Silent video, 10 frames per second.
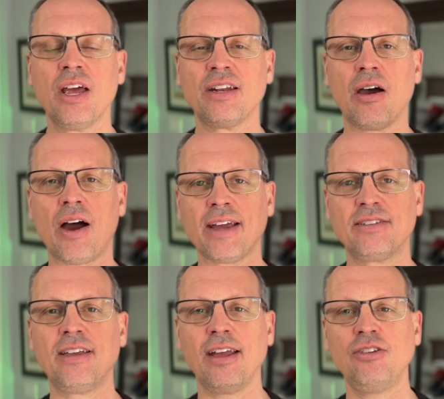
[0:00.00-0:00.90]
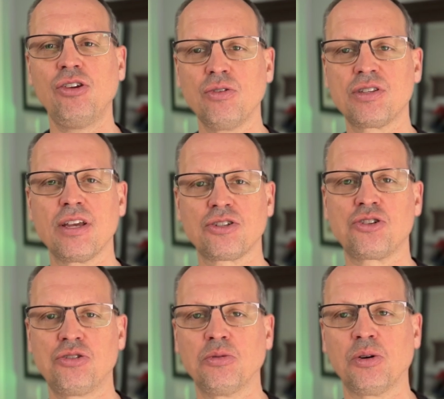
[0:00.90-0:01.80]
Now, I did use this
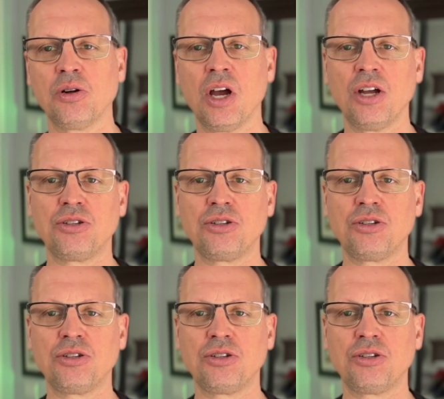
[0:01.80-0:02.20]
tool